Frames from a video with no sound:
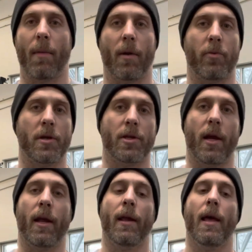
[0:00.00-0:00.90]
I
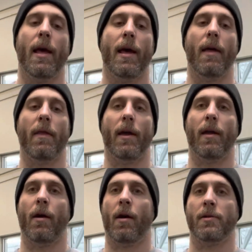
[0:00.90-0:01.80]
appreciate it. And
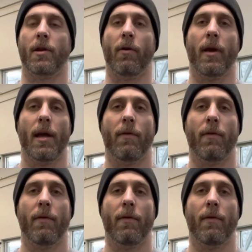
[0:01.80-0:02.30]
then also,